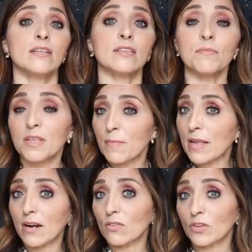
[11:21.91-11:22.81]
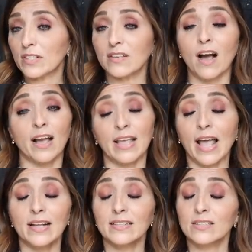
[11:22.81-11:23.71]
something may not look as high
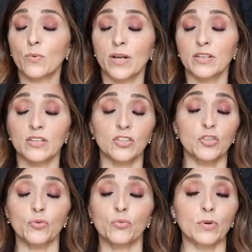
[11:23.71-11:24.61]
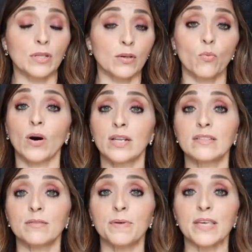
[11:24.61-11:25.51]
end as what you really want
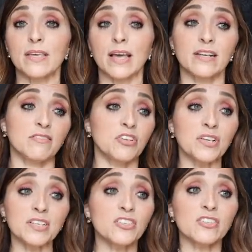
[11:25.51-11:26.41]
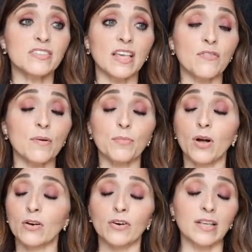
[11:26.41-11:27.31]
it to be, and you need to just save up
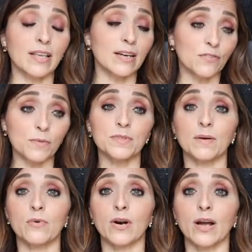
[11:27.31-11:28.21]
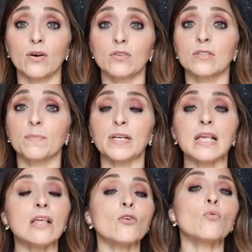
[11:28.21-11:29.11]
longer and get it from somewhere else. But
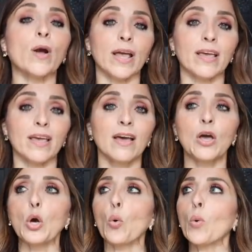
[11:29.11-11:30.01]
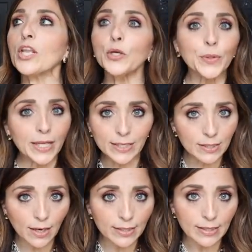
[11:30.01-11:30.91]
either way, when you get
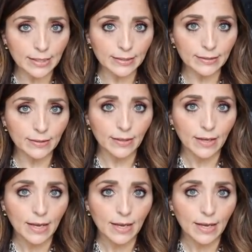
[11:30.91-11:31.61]
into IKEA,